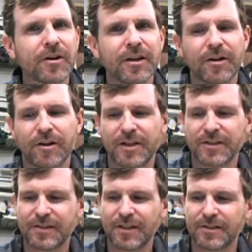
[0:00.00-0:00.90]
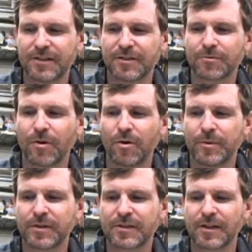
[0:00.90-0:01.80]
here, he sees these
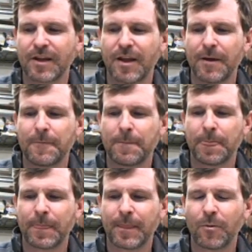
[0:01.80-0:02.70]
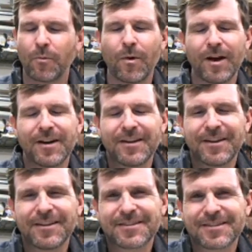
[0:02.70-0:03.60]
Romans. Why didn't
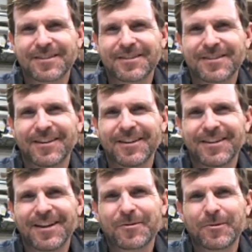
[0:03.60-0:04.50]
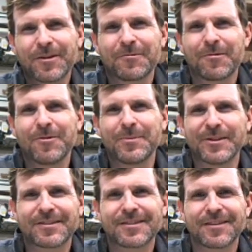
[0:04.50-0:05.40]
he attack one of the
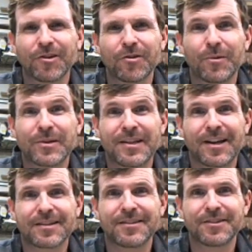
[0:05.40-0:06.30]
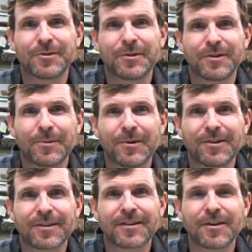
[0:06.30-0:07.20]
Romans? They're the ones actually doing the
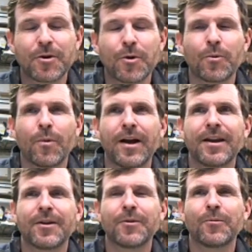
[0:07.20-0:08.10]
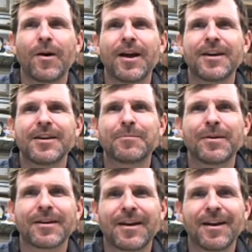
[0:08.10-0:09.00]
work. Why did he
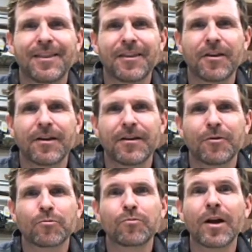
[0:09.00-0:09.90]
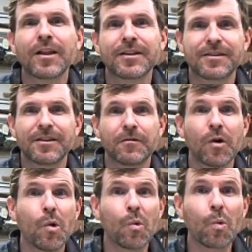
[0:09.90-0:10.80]
pick on the relative
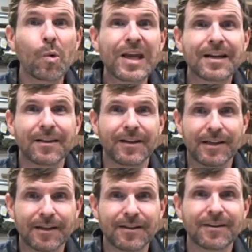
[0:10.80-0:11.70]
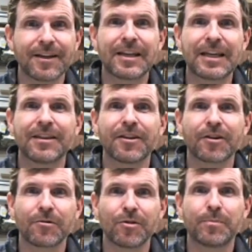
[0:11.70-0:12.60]
weakling in the
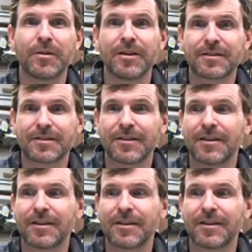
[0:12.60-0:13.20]
group, this